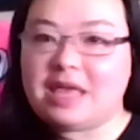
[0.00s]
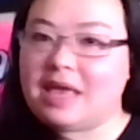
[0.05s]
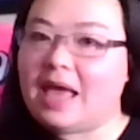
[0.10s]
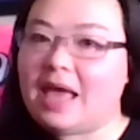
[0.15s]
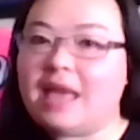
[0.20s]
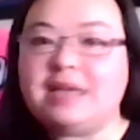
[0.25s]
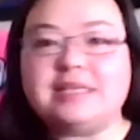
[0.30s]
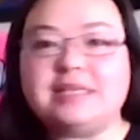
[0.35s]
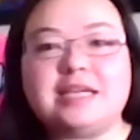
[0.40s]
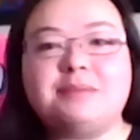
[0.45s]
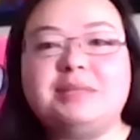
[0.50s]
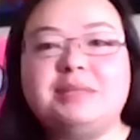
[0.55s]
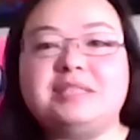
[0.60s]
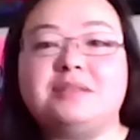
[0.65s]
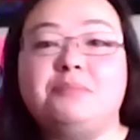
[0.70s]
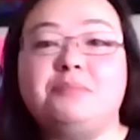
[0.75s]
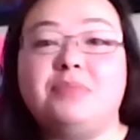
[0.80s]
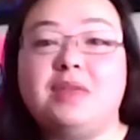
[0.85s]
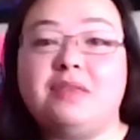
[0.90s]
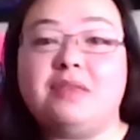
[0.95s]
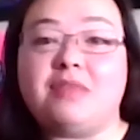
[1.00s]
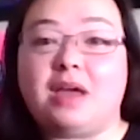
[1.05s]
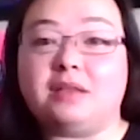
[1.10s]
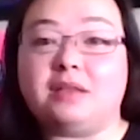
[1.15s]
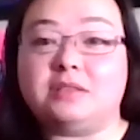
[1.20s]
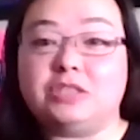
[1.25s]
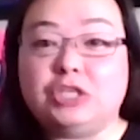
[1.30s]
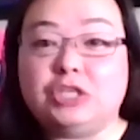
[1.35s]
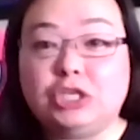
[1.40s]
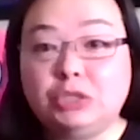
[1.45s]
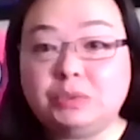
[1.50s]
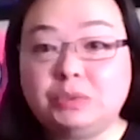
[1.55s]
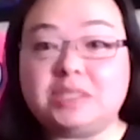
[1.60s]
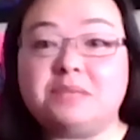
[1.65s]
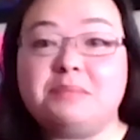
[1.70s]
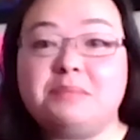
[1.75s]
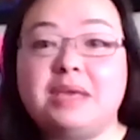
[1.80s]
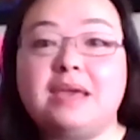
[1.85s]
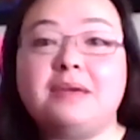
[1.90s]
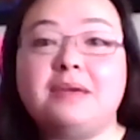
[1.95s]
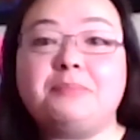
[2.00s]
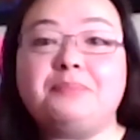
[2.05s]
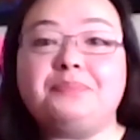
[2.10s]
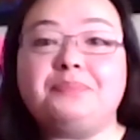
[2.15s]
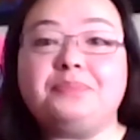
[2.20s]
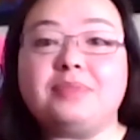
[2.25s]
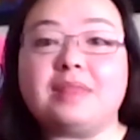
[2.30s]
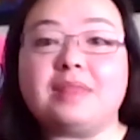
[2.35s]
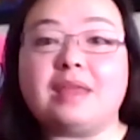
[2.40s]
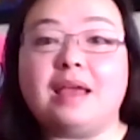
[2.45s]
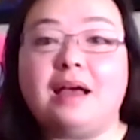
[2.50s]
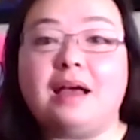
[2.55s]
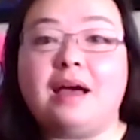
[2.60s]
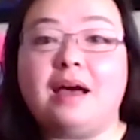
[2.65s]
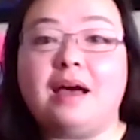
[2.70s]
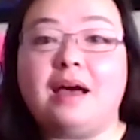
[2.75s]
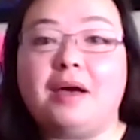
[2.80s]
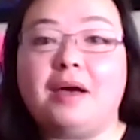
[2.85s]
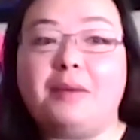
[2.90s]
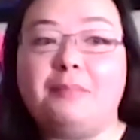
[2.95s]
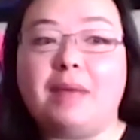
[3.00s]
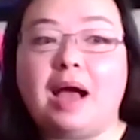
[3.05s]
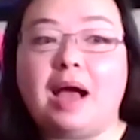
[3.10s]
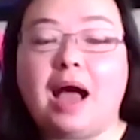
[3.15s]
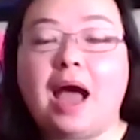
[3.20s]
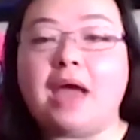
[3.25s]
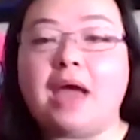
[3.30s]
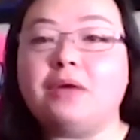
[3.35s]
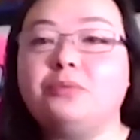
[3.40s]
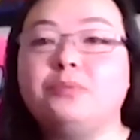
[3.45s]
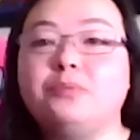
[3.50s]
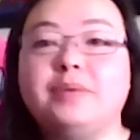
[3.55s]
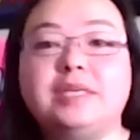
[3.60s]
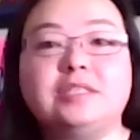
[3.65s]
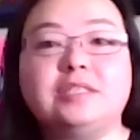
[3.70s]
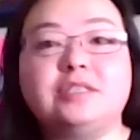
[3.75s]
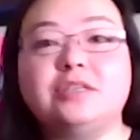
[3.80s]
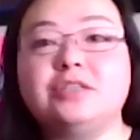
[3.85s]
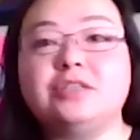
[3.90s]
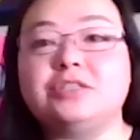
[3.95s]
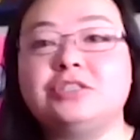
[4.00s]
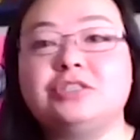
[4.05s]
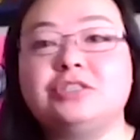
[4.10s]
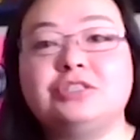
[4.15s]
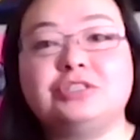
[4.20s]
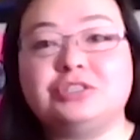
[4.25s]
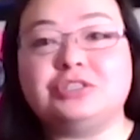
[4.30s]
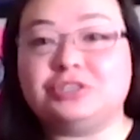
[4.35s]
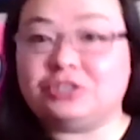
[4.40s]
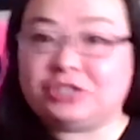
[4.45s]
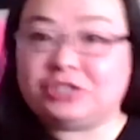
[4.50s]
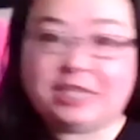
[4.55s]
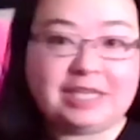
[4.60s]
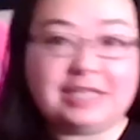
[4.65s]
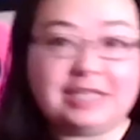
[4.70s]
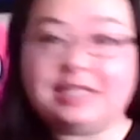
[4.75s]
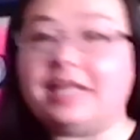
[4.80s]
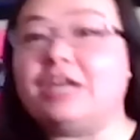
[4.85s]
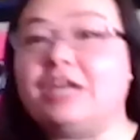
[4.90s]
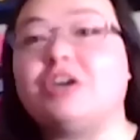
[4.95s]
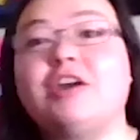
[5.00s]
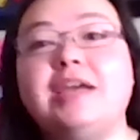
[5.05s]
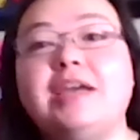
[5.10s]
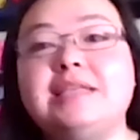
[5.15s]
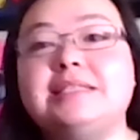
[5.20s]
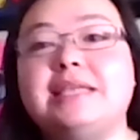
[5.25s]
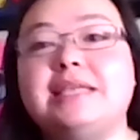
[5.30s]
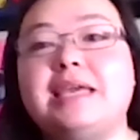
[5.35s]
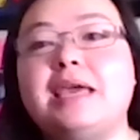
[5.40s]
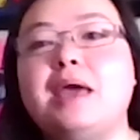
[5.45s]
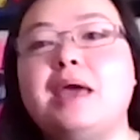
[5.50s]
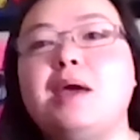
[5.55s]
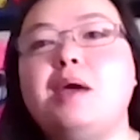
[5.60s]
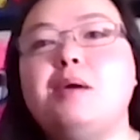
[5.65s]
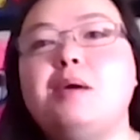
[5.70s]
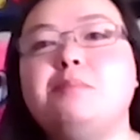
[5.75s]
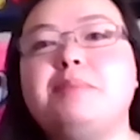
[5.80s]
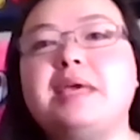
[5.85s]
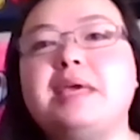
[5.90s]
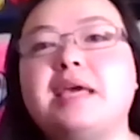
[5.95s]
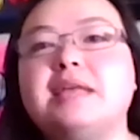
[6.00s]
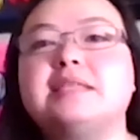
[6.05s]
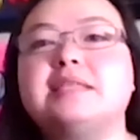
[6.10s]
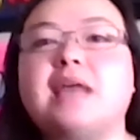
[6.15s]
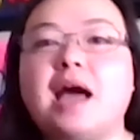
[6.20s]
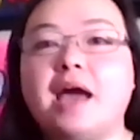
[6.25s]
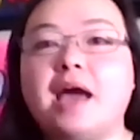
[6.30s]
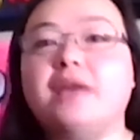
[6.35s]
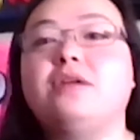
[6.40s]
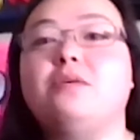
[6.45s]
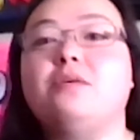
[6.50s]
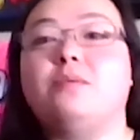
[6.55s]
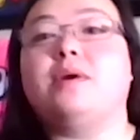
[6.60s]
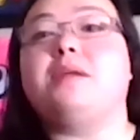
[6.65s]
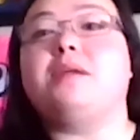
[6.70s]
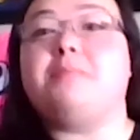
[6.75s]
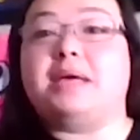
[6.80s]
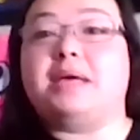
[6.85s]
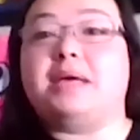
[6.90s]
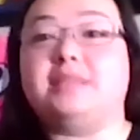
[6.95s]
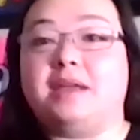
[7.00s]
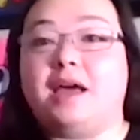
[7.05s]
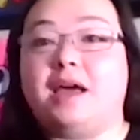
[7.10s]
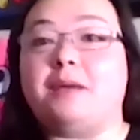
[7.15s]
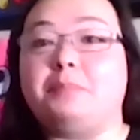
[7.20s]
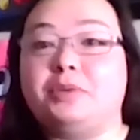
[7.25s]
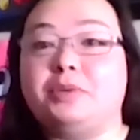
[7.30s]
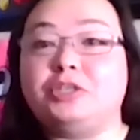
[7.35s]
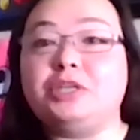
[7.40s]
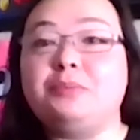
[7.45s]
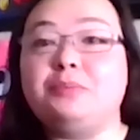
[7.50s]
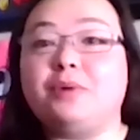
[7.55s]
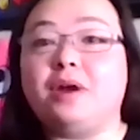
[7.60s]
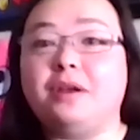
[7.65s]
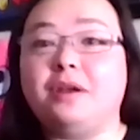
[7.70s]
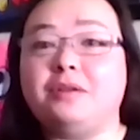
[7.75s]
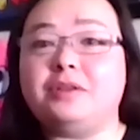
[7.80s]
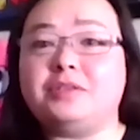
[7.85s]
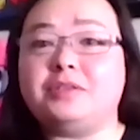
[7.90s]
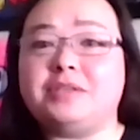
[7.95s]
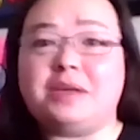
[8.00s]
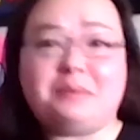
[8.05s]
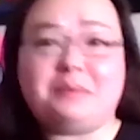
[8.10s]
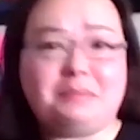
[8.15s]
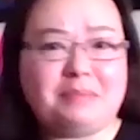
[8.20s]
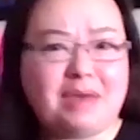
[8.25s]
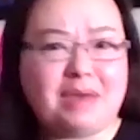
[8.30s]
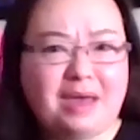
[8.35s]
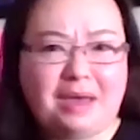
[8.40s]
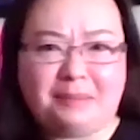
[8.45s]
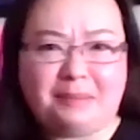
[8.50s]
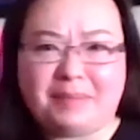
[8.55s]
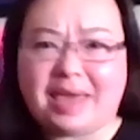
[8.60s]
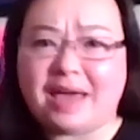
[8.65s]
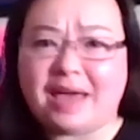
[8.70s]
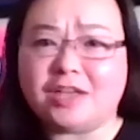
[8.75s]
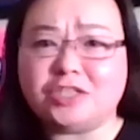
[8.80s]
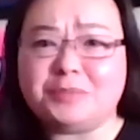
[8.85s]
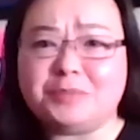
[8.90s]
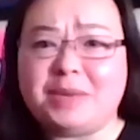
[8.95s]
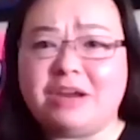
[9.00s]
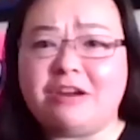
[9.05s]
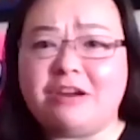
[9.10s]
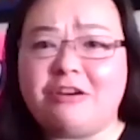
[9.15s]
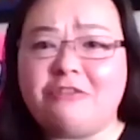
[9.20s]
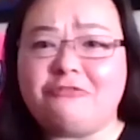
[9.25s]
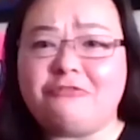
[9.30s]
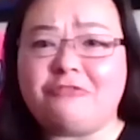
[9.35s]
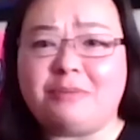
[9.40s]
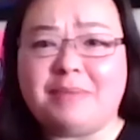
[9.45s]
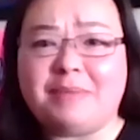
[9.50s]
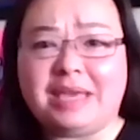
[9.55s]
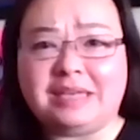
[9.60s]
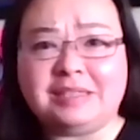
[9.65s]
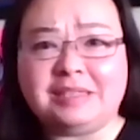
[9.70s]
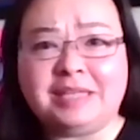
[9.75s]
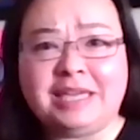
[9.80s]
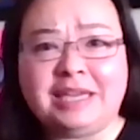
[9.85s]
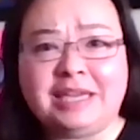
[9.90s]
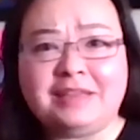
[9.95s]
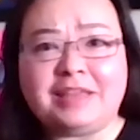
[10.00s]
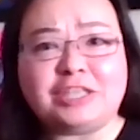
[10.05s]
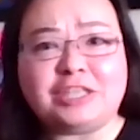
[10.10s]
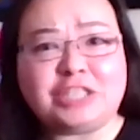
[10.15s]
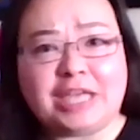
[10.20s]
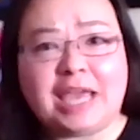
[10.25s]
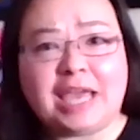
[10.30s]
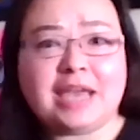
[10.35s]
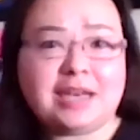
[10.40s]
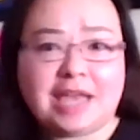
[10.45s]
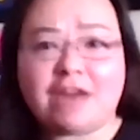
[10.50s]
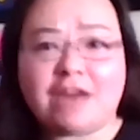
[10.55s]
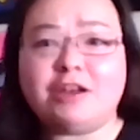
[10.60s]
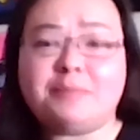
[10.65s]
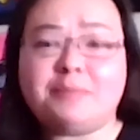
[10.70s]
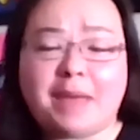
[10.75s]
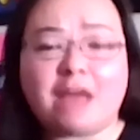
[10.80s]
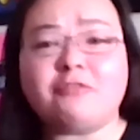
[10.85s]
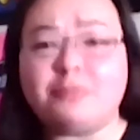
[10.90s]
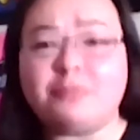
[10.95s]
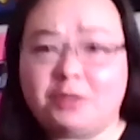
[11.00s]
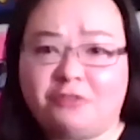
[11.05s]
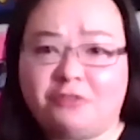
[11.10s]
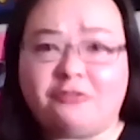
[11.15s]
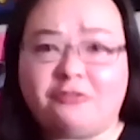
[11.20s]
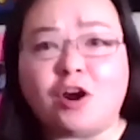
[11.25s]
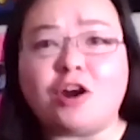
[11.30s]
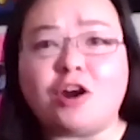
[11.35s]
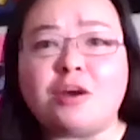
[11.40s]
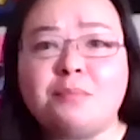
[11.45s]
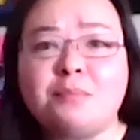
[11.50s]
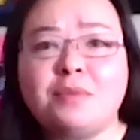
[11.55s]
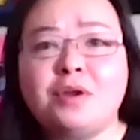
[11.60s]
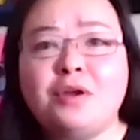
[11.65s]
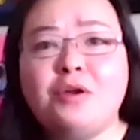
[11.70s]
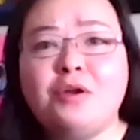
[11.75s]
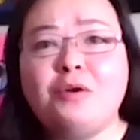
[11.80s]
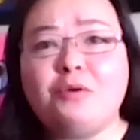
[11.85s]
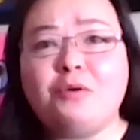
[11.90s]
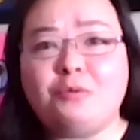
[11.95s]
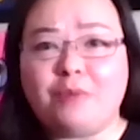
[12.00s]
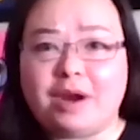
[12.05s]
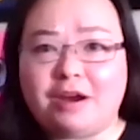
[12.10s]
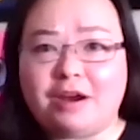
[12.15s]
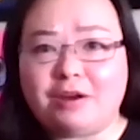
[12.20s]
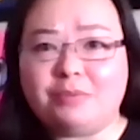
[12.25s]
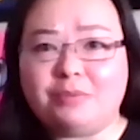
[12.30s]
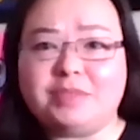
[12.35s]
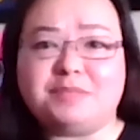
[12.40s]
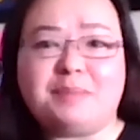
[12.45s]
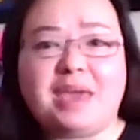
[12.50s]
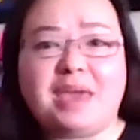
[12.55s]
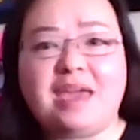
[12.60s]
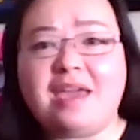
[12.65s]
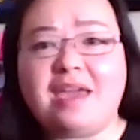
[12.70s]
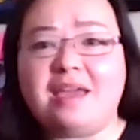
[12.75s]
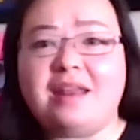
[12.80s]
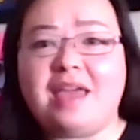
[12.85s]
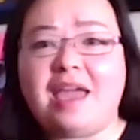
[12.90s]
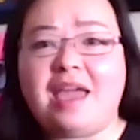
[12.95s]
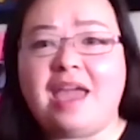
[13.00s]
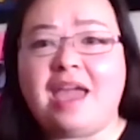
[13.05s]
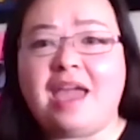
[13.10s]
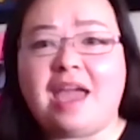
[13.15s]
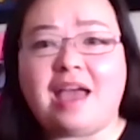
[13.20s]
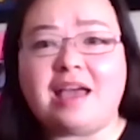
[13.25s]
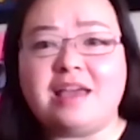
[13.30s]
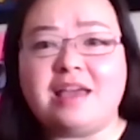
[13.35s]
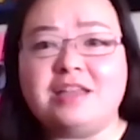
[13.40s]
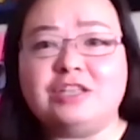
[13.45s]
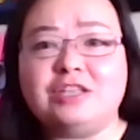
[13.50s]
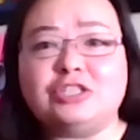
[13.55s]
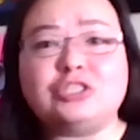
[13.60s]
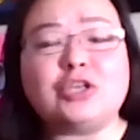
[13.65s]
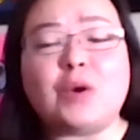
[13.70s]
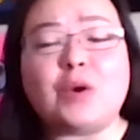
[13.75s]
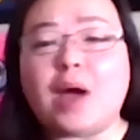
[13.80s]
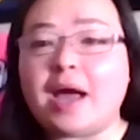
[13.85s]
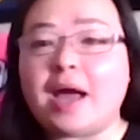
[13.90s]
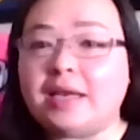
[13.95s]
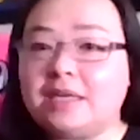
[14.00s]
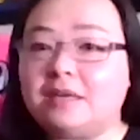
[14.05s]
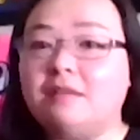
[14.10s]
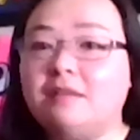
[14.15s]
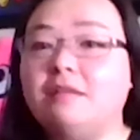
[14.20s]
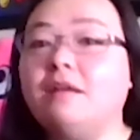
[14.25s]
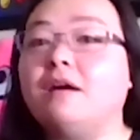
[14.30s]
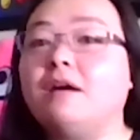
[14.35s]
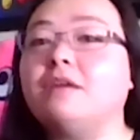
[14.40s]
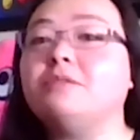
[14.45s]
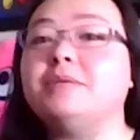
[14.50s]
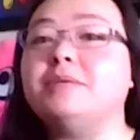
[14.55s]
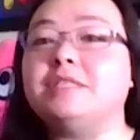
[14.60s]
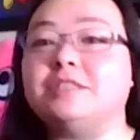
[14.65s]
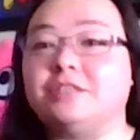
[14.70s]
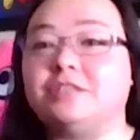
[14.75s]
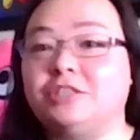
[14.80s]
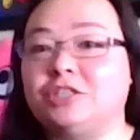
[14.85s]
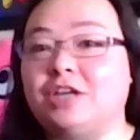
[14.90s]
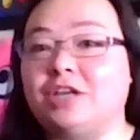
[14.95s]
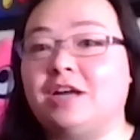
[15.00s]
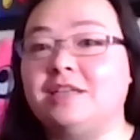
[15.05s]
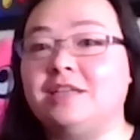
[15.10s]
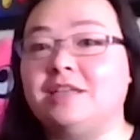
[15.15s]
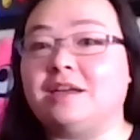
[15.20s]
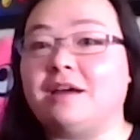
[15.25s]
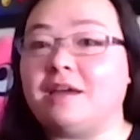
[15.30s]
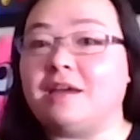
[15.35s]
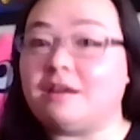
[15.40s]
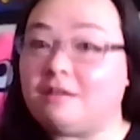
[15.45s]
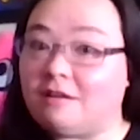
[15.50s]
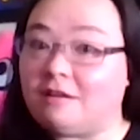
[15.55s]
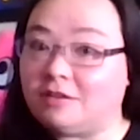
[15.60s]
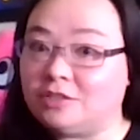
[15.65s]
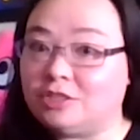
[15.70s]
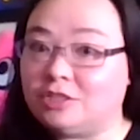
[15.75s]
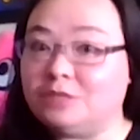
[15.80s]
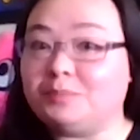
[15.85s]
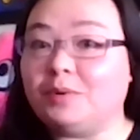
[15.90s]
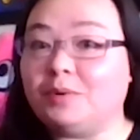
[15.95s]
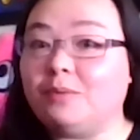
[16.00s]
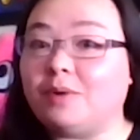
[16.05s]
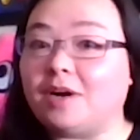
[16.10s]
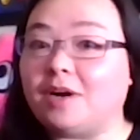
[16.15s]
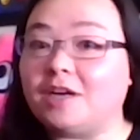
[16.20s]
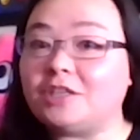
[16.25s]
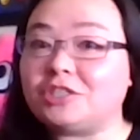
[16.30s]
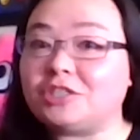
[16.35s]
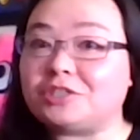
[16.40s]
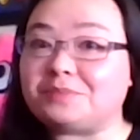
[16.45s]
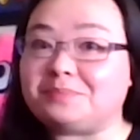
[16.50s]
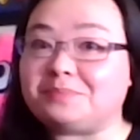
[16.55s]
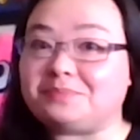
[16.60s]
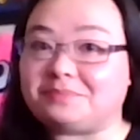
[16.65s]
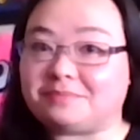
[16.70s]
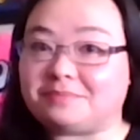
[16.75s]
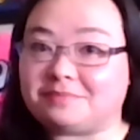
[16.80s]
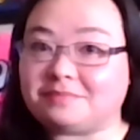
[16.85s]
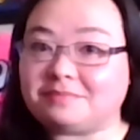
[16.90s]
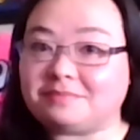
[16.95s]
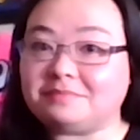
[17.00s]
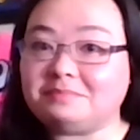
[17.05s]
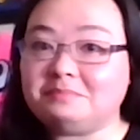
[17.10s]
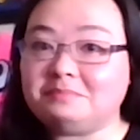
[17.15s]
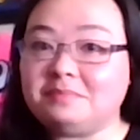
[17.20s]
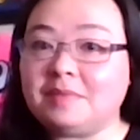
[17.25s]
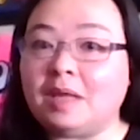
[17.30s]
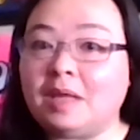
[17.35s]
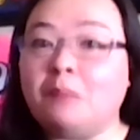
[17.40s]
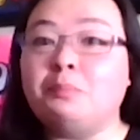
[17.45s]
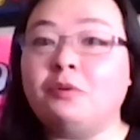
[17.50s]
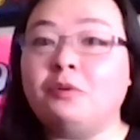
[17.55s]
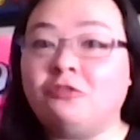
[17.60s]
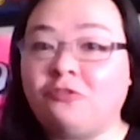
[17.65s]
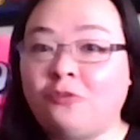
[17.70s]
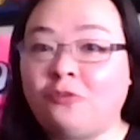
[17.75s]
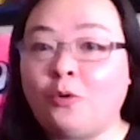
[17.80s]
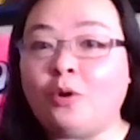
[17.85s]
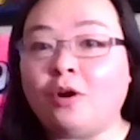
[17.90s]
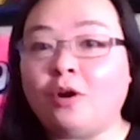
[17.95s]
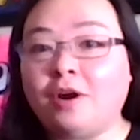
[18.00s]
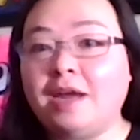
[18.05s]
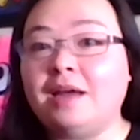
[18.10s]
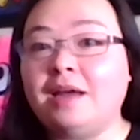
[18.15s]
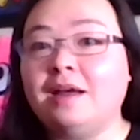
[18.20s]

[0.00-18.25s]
anytime it's something that's new to me, I research it like crazy because I don't want to mess it up. She brought some cashmere from Italy that she hand carried back from the farm where it was made. And so I did a lot of research on dyeing non-superwash before,